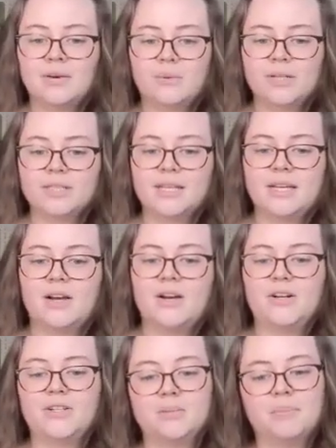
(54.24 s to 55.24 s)
Networks like
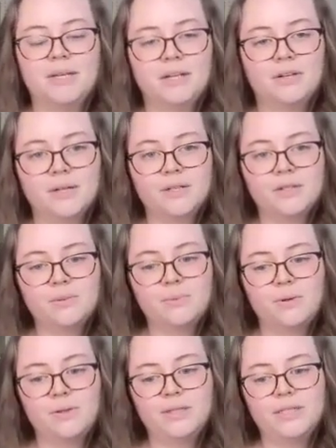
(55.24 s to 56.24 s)
ours play a critical
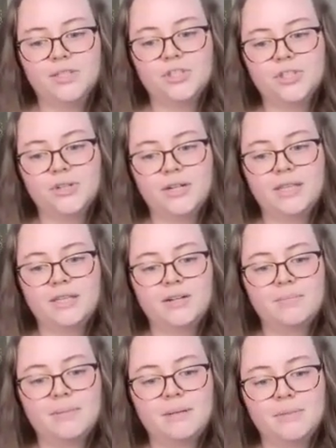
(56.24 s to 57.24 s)
role in ensuring that
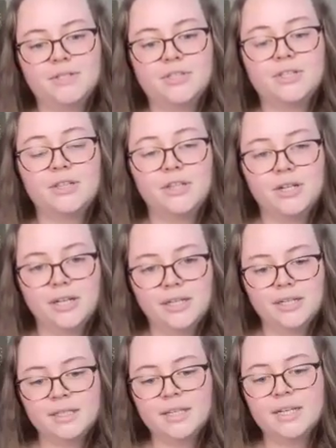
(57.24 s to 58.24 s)
our members
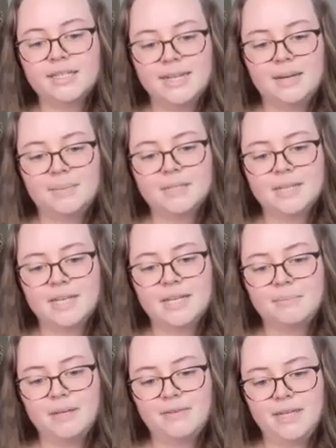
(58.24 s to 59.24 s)
learn, adapt,
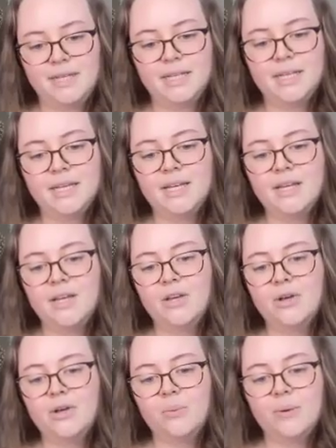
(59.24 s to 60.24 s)
and pivot
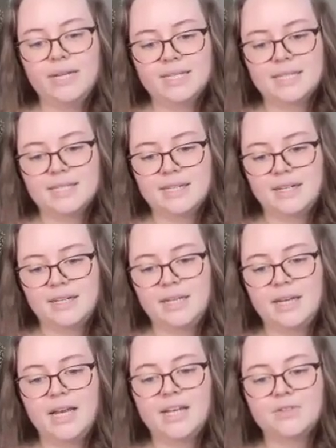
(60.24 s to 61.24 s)
when
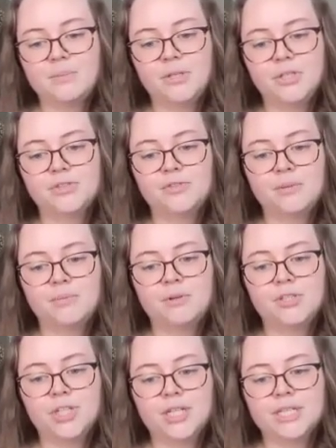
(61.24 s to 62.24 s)
necessary, as we push for
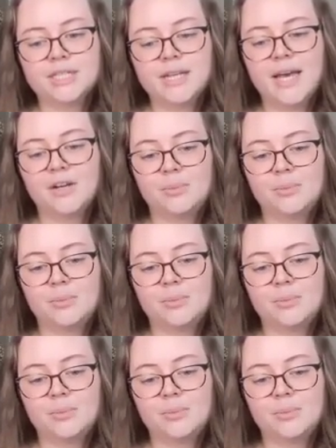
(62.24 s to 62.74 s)
more just,